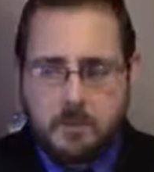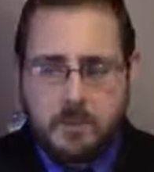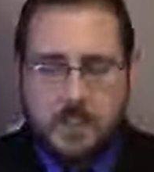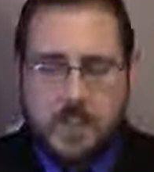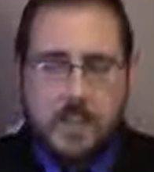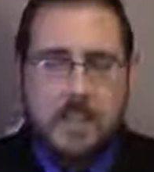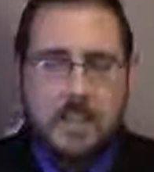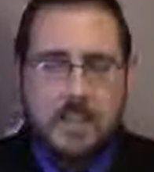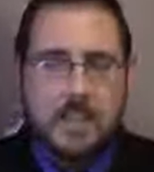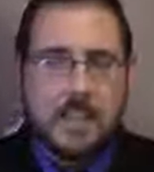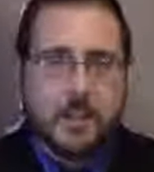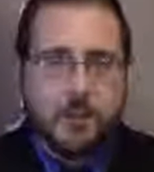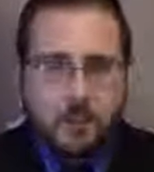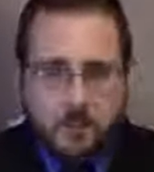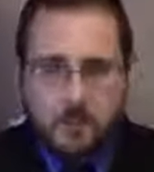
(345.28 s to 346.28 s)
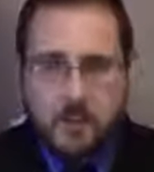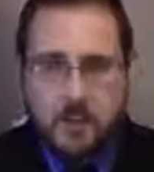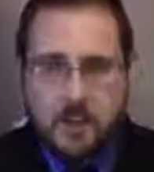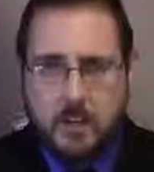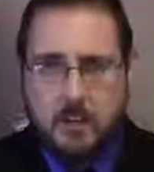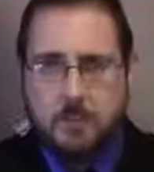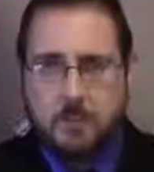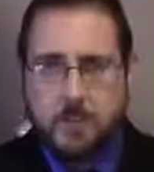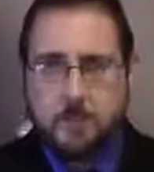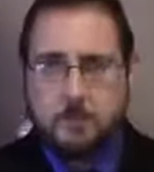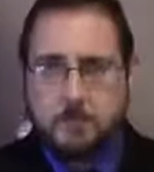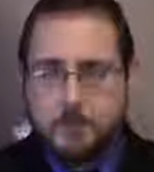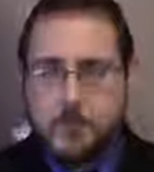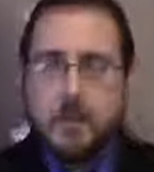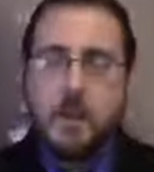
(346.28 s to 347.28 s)
getting electricity into the thing.
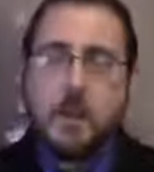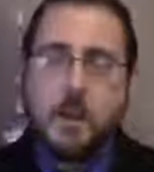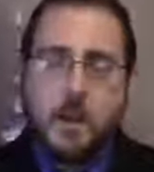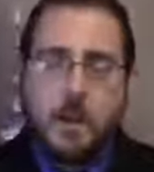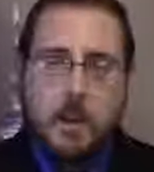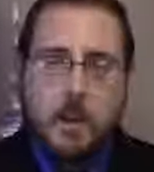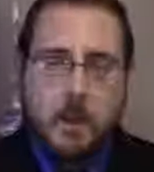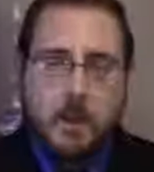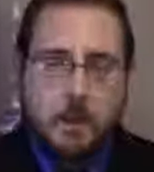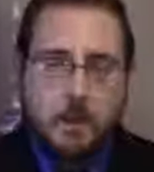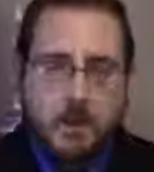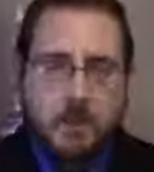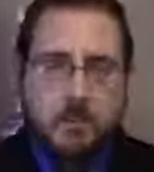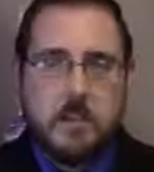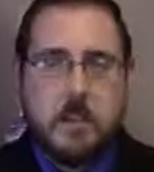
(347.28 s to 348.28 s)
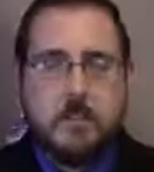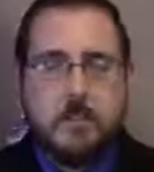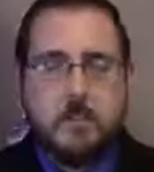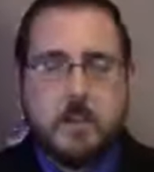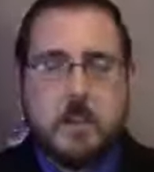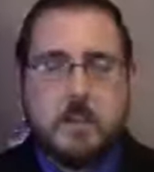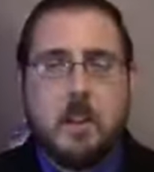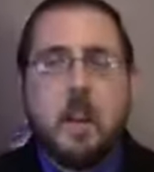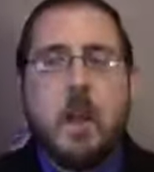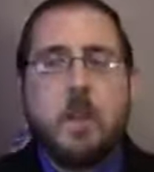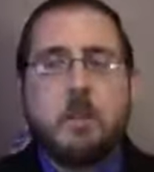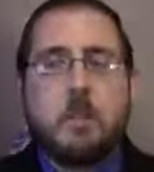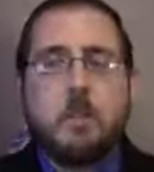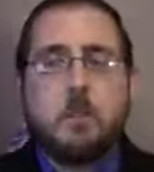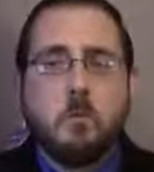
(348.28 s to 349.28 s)
But aside from that,
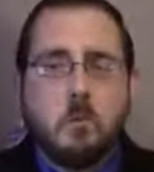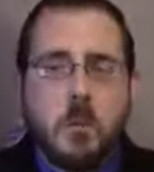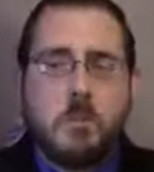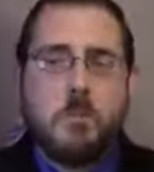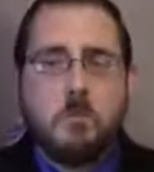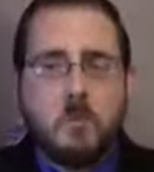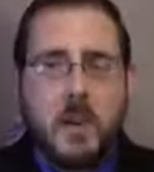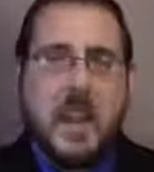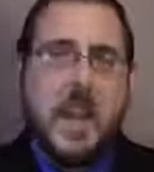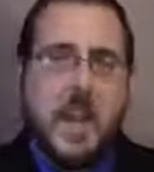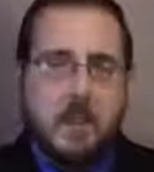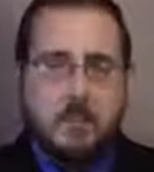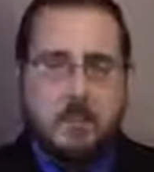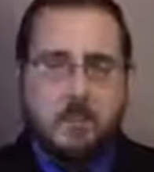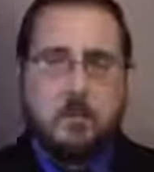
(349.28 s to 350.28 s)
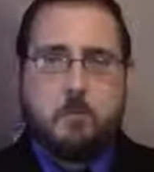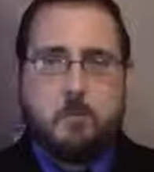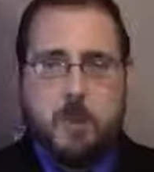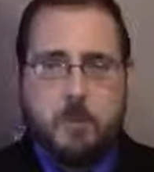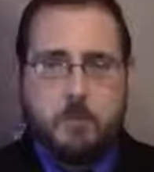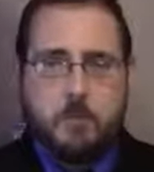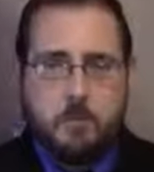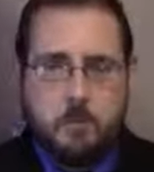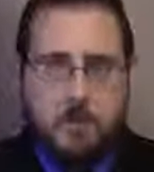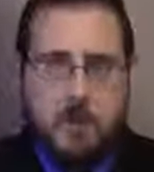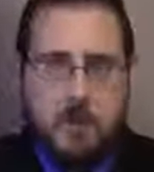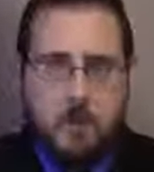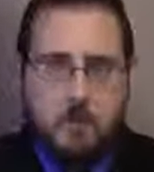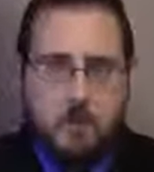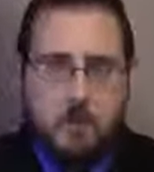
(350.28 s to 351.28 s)
the reason we have this problem to
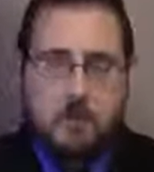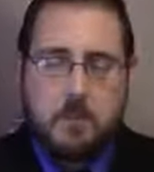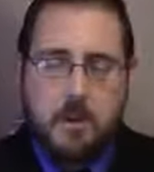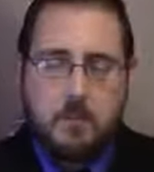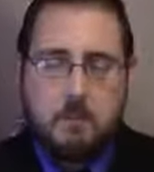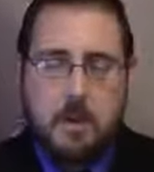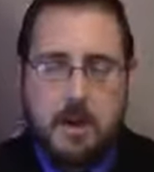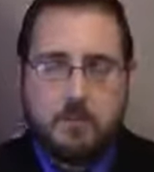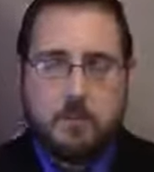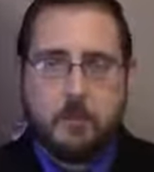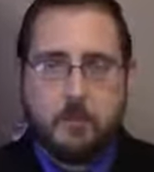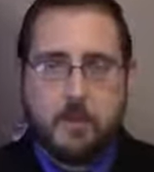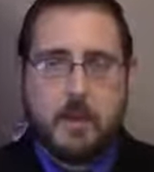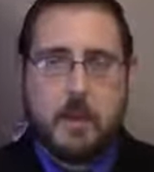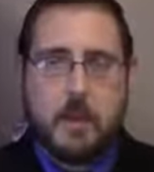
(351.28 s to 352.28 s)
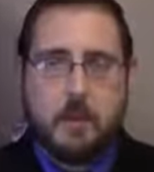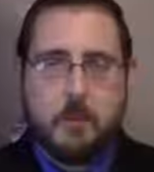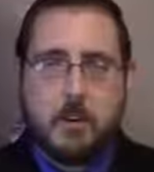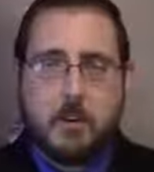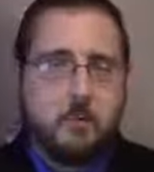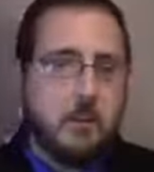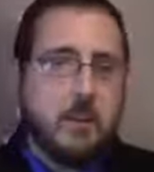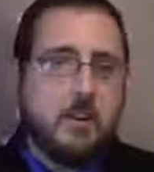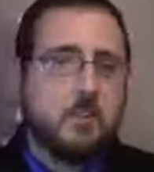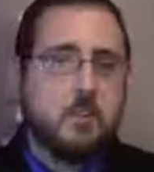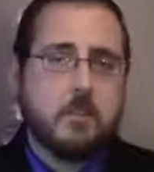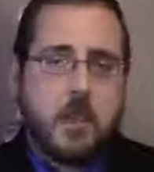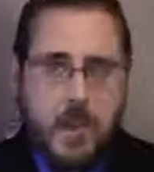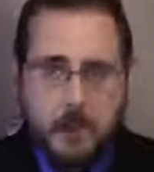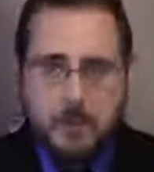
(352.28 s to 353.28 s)
begin with, the impoverishment in Africa, is because of
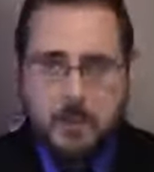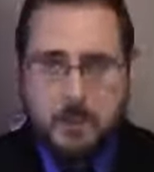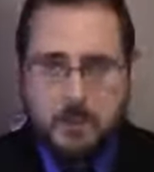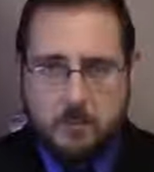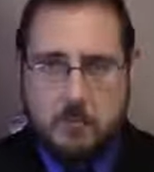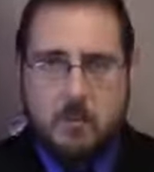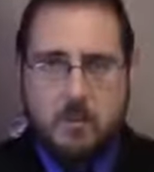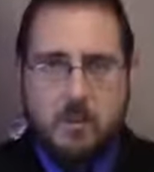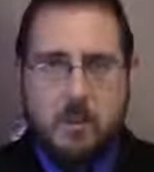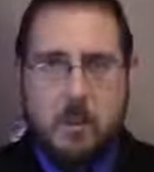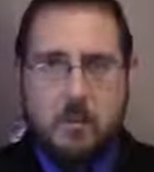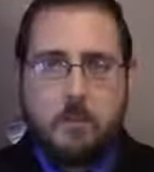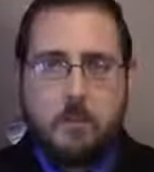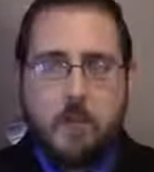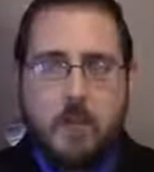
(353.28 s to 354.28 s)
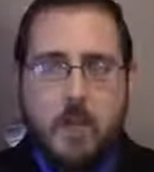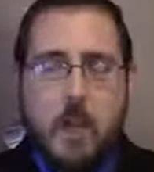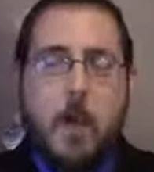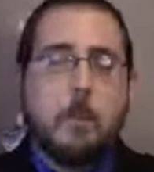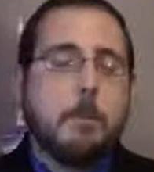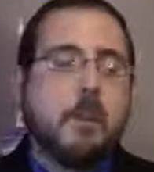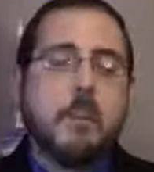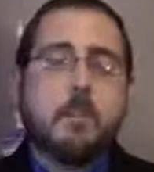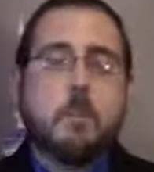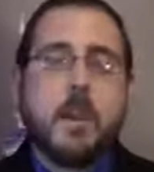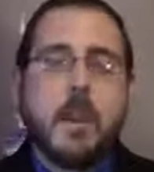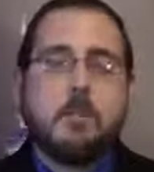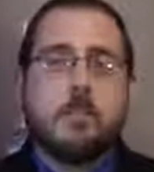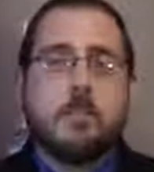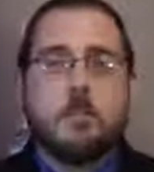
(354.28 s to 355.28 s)
capitalism itself. Because we
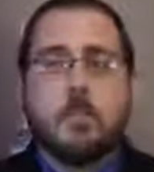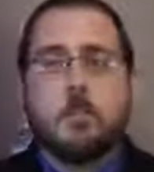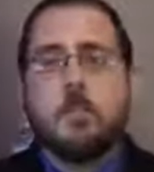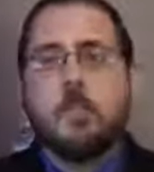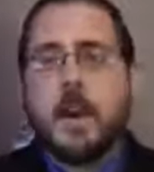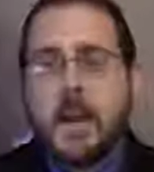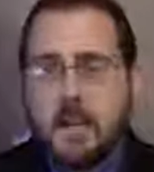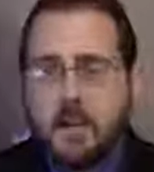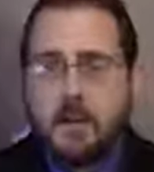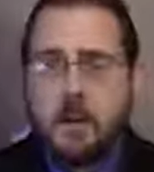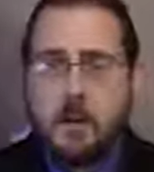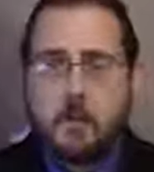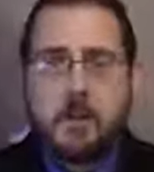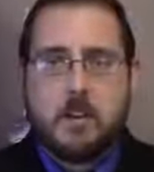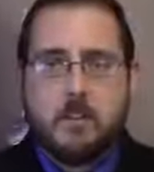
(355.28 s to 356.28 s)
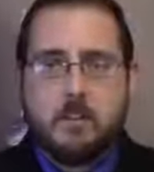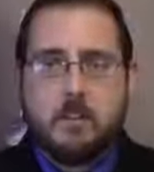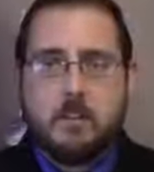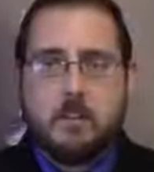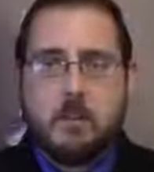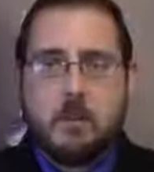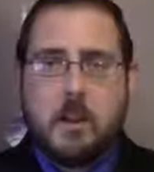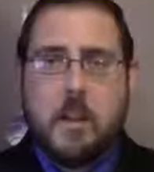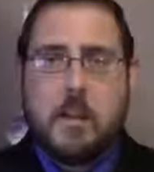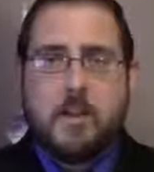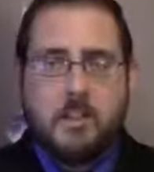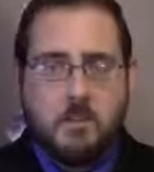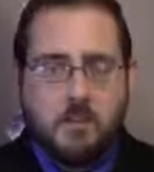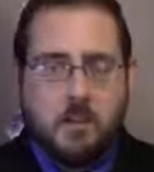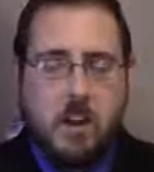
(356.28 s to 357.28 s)
have a global economic system
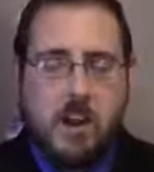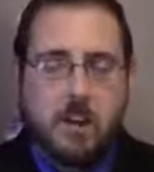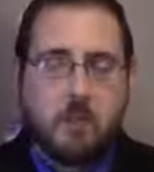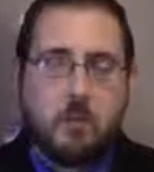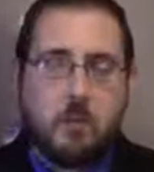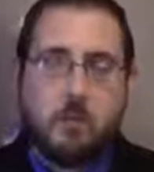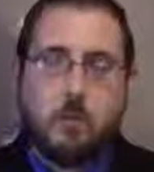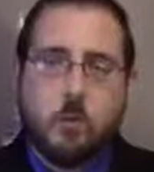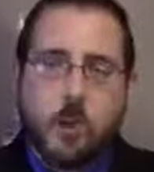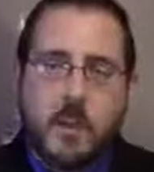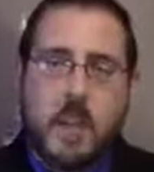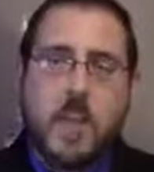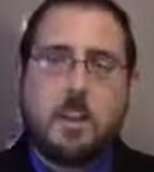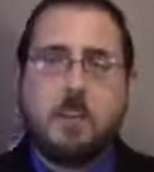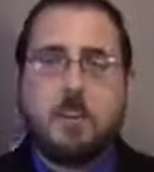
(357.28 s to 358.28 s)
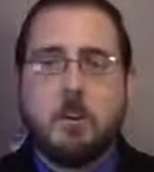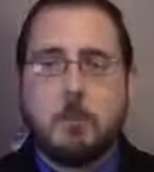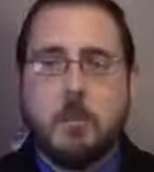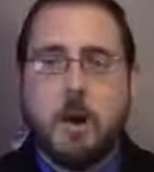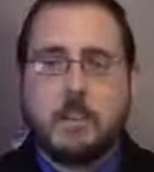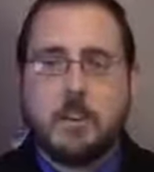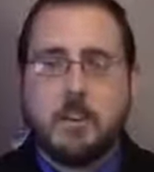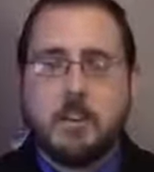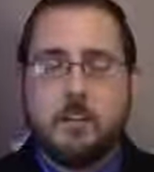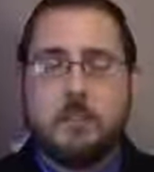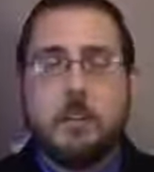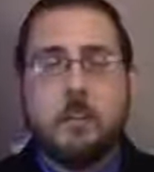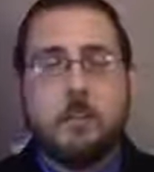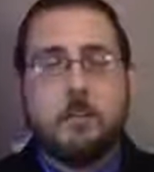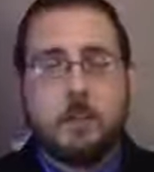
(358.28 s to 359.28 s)
designed to create commodities
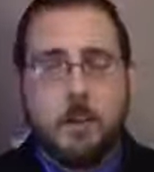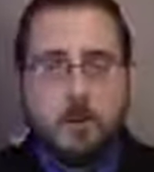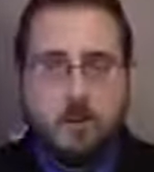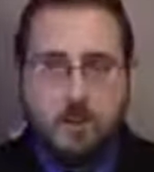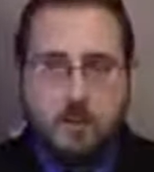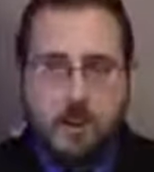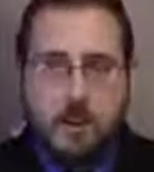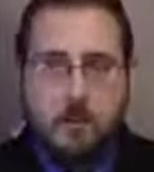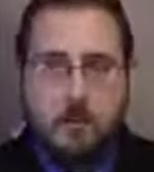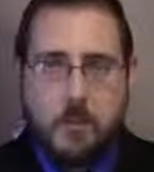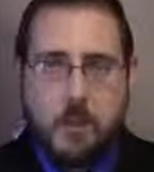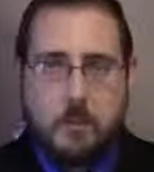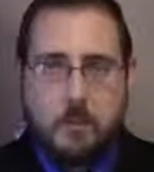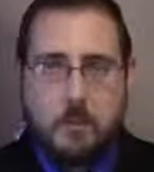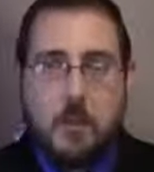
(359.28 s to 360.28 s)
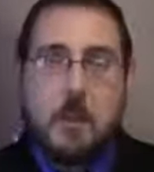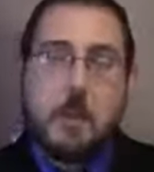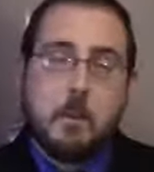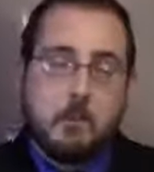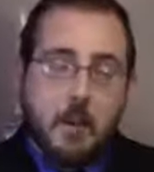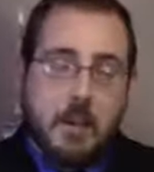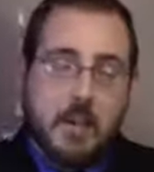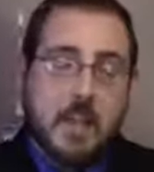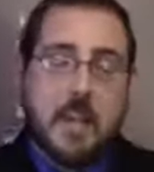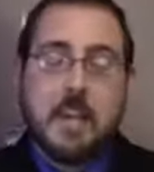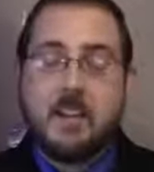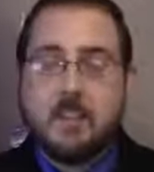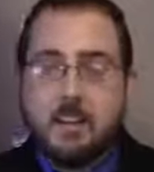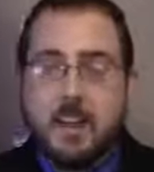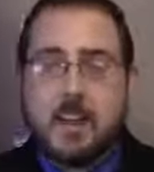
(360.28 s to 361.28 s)
for their exchange value, meaning
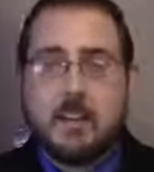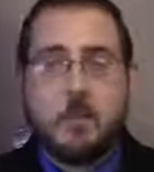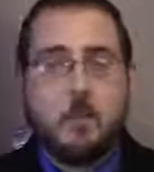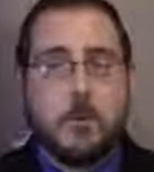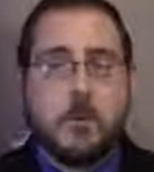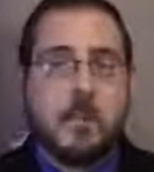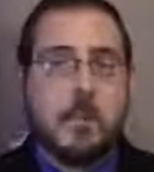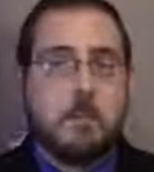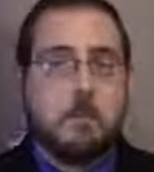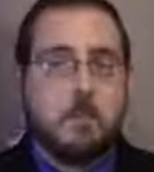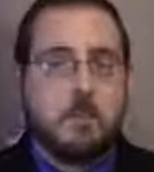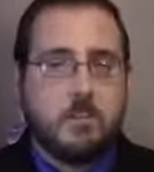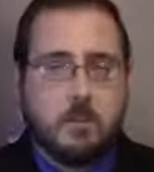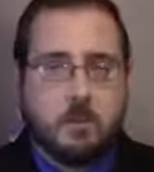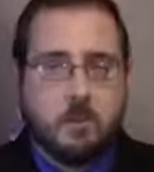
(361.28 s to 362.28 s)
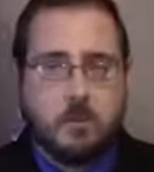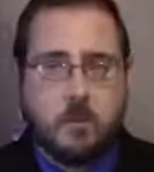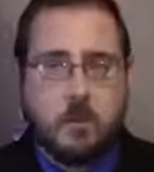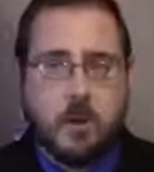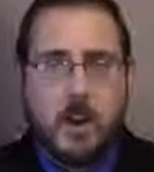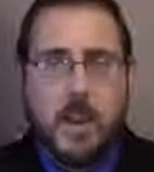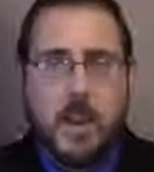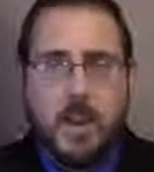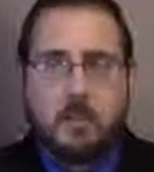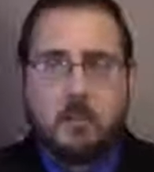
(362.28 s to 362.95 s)
exactly what they can be sold for, as